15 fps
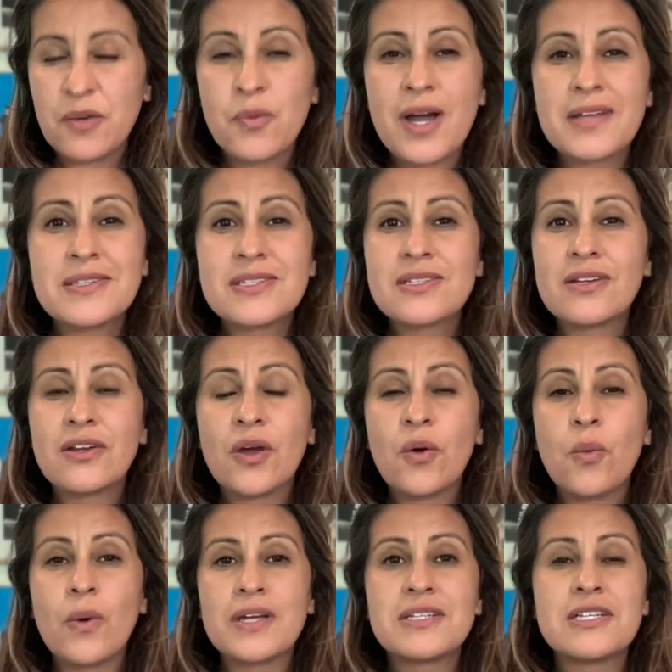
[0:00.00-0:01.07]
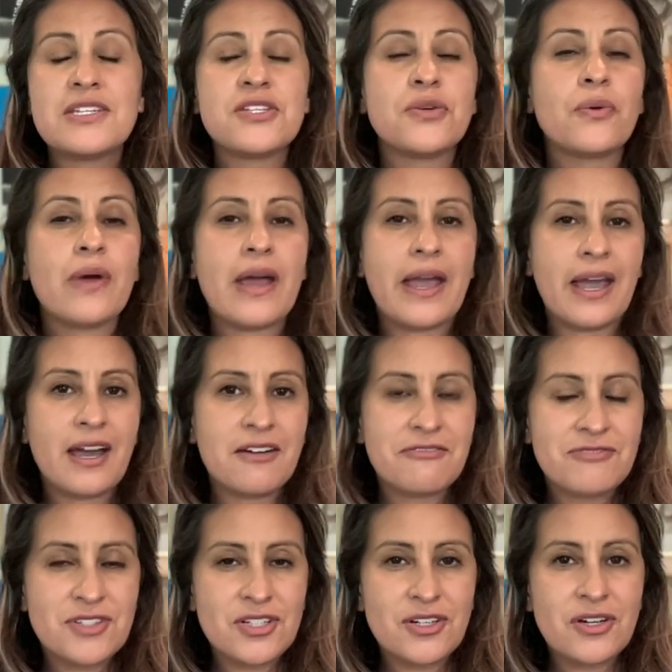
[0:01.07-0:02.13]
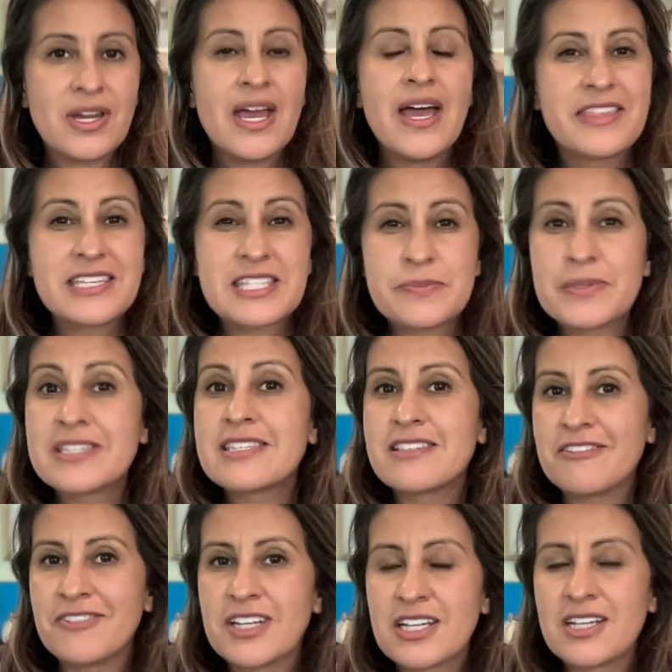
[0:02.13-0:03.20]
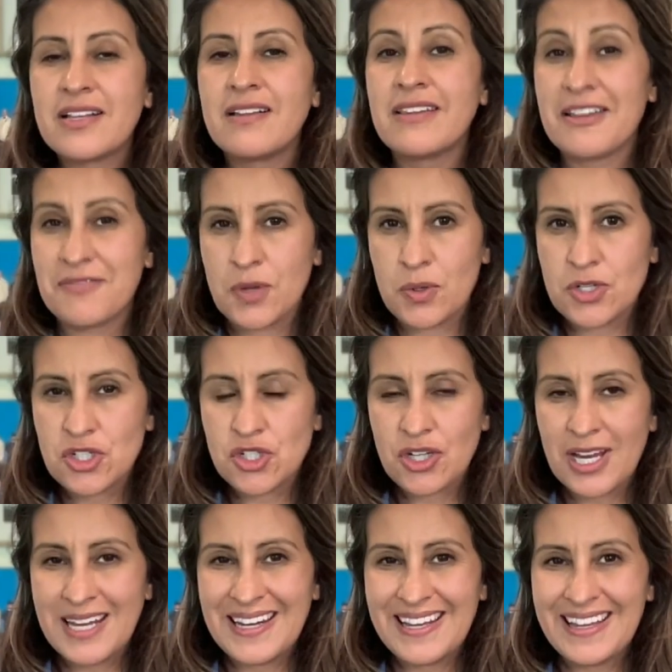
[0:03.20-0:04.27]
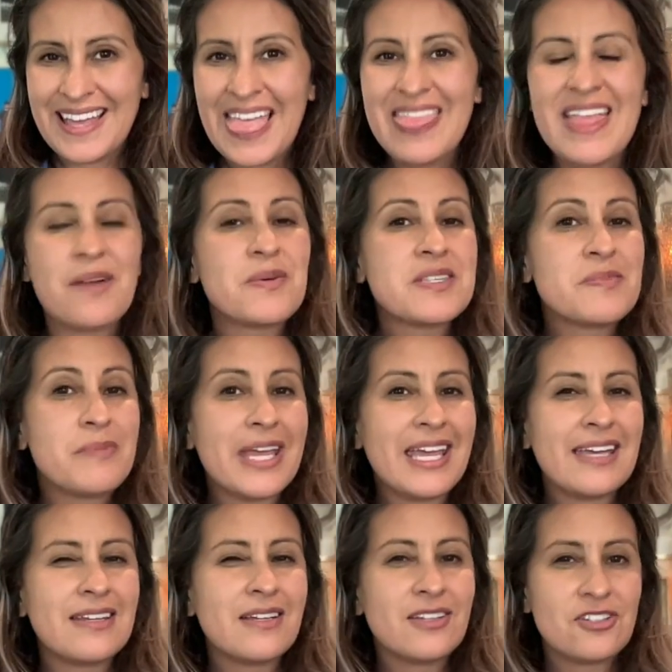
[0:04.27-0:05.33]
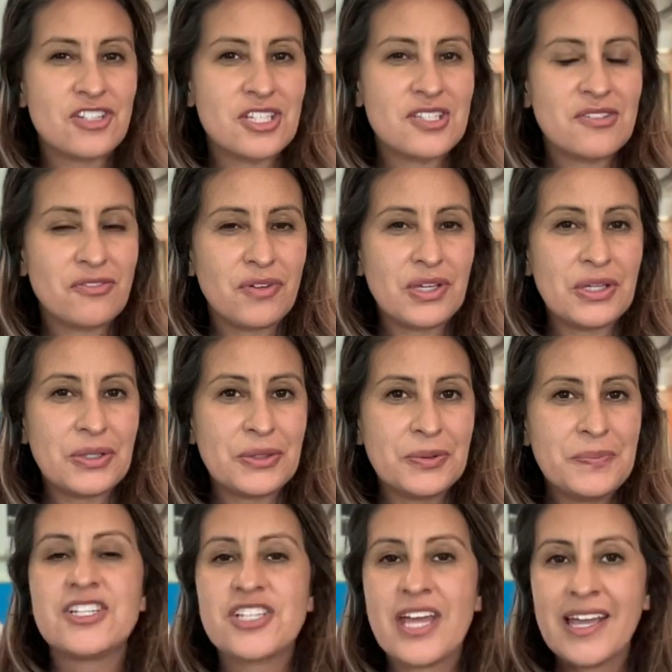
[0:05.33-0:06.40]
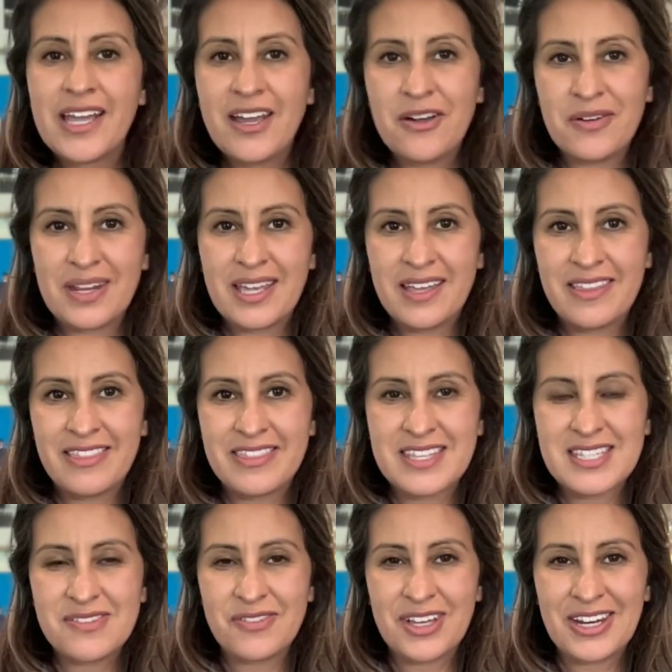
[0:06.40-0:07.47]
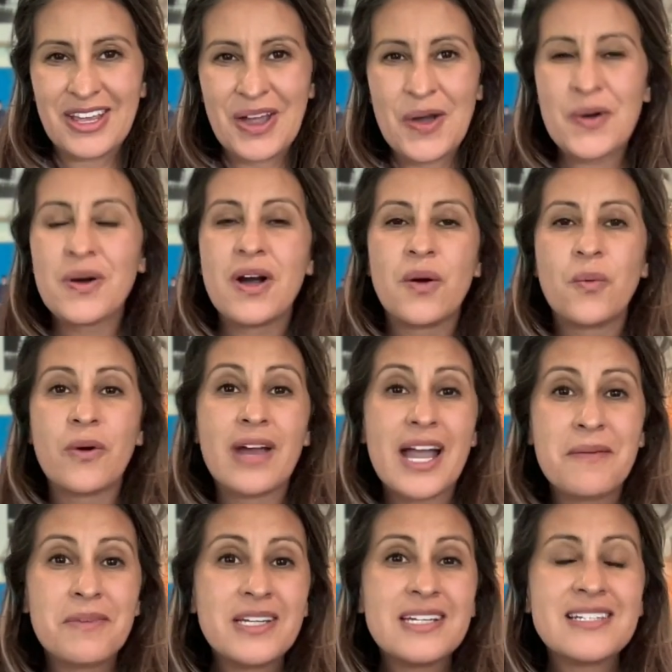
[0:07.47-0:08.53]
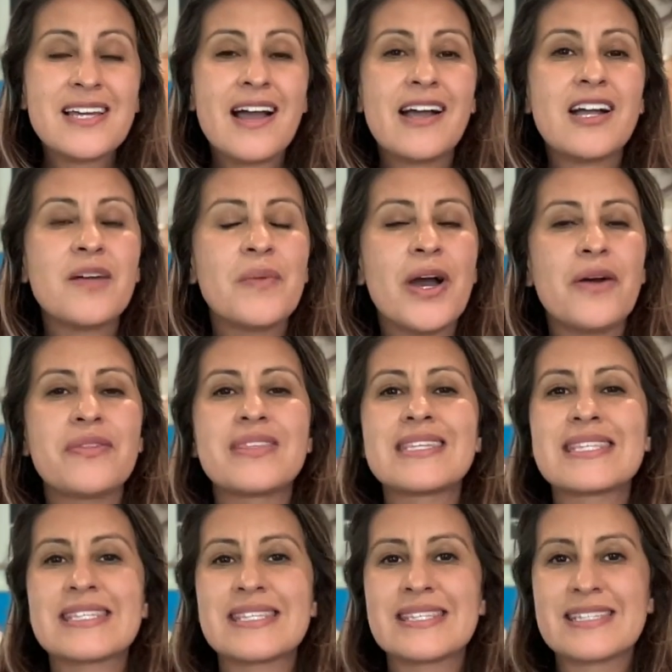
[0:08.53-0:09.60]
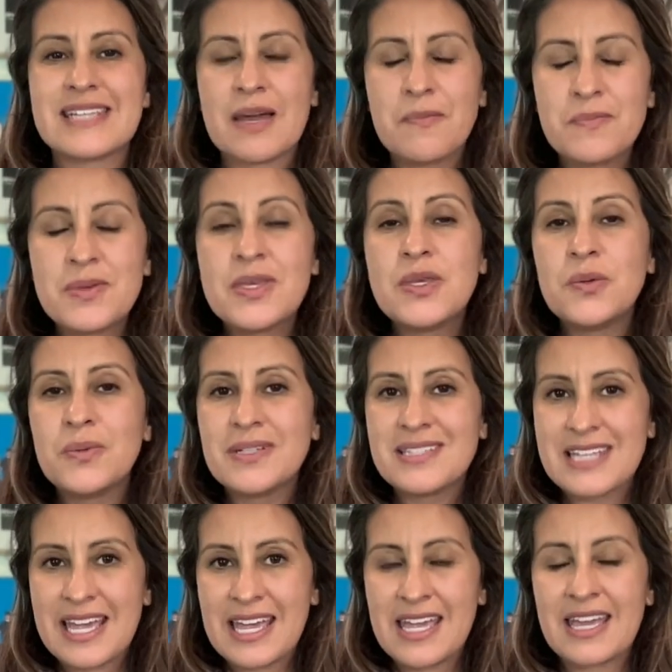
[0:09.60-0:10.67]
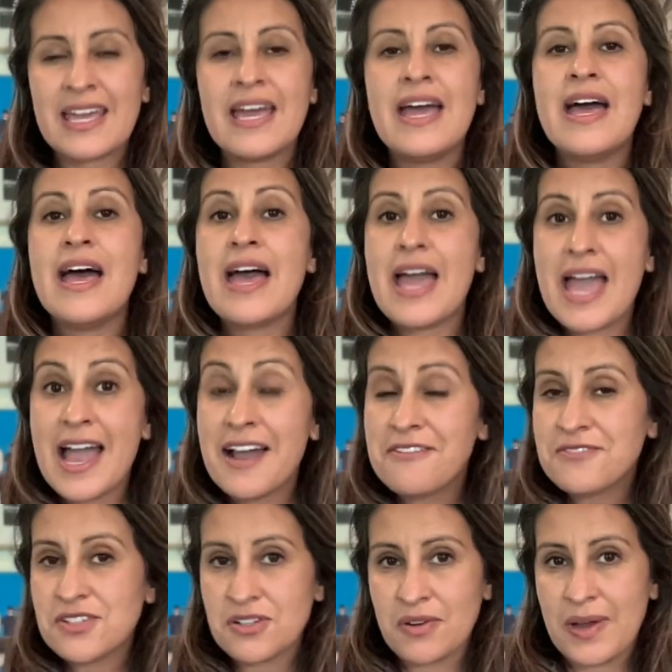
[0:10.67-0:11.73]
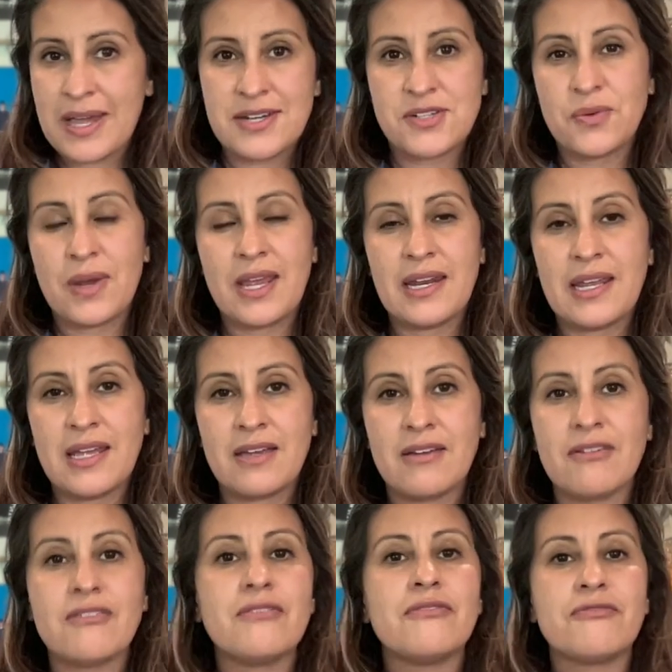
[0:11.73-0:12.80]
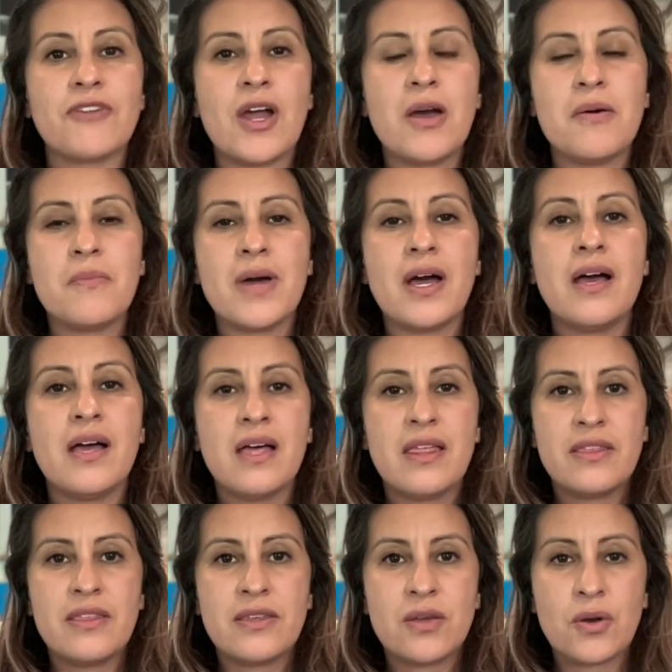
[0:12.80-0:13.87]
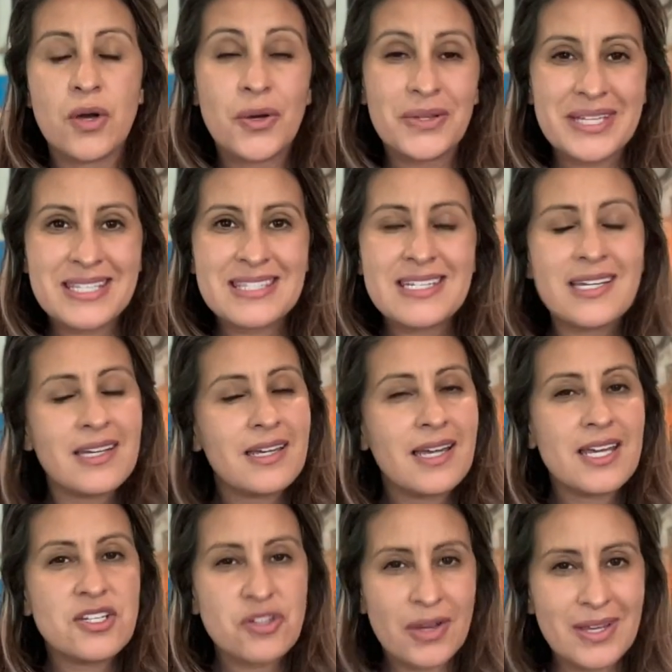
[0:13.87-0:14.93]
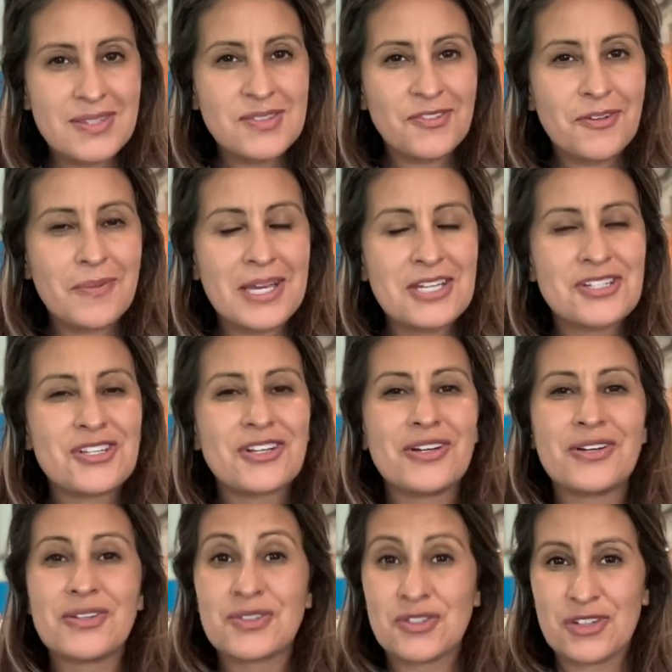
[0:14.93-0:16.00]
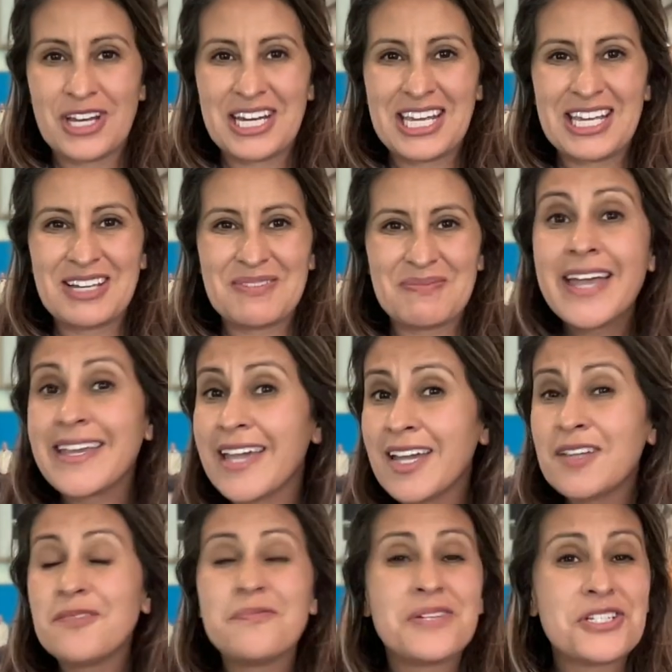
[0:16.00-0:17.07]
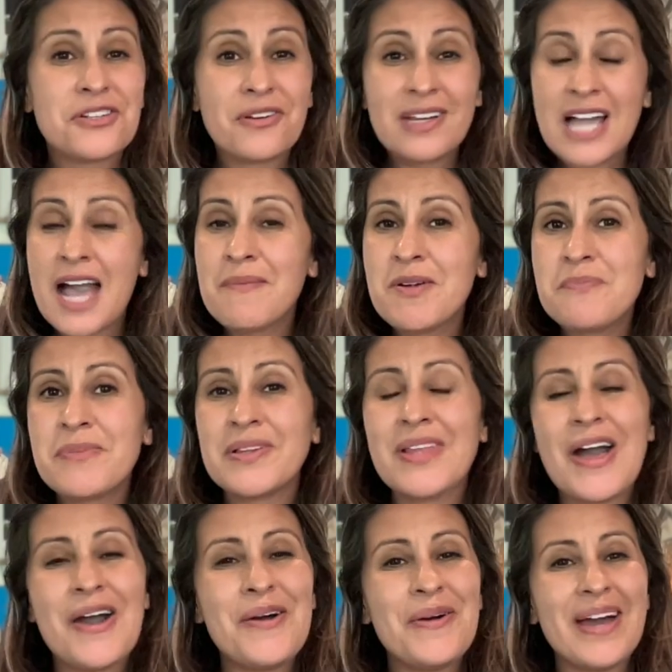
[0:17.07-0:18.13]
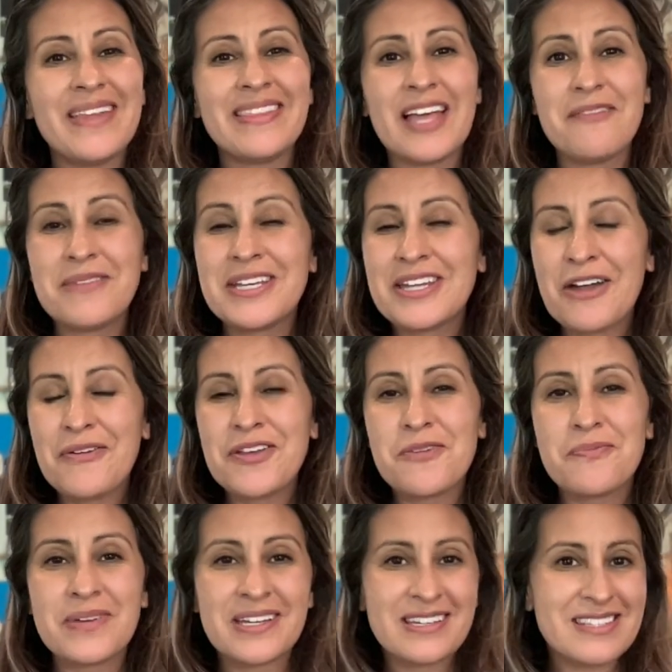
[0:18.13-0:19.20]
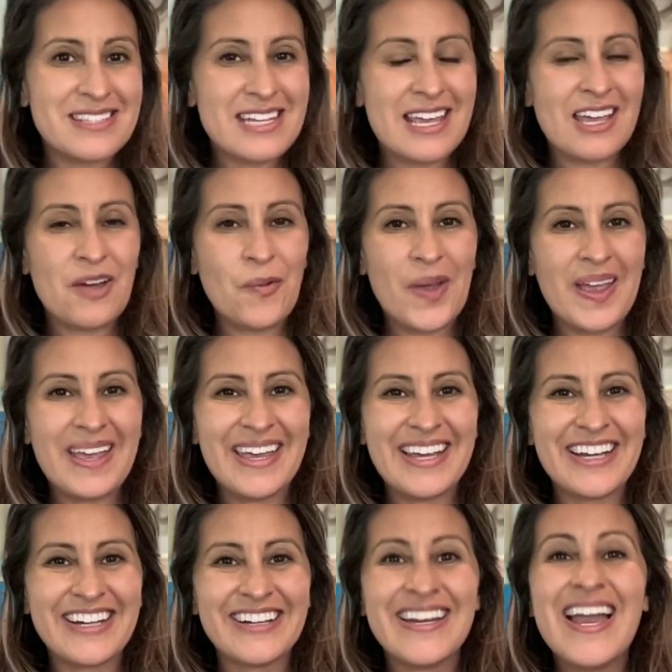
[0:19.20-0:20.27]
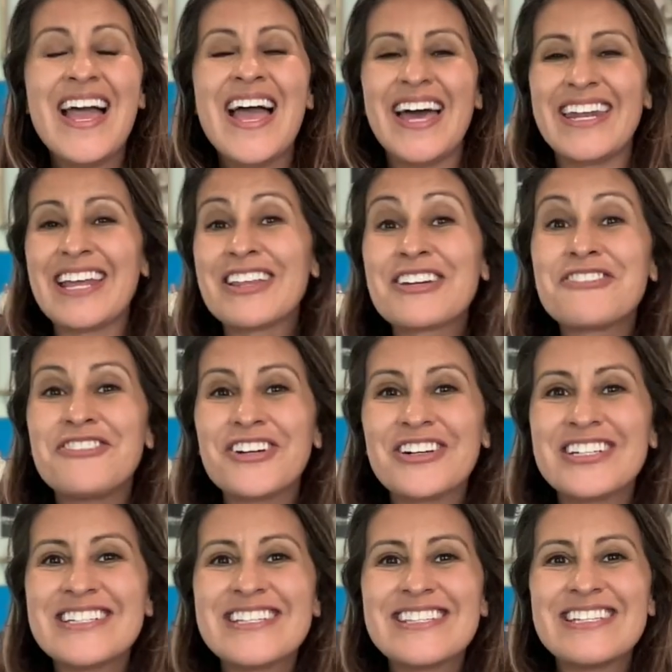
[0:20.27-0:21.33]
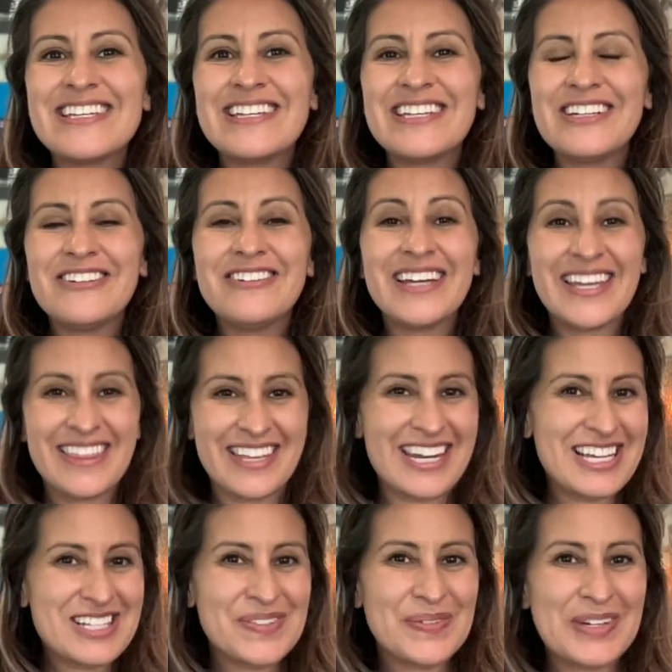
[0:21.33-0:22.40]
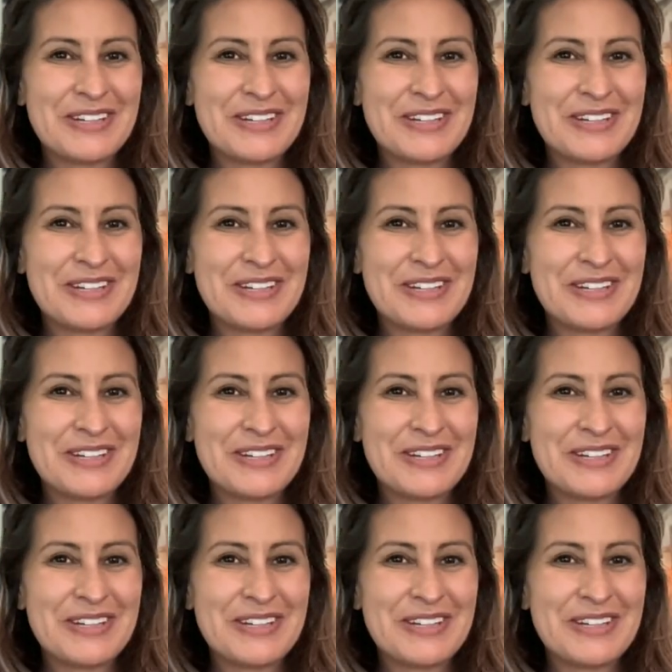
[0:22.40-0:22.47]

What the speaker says: and wants to know what to do after this specific life coach training that was made just for you, check out this video where I'm going to talk about the step you will take after graduating from your holistic and transformational training. Again, be sure to comment below and let me know your biggest takeaway here, and I look forward to seeing you in the next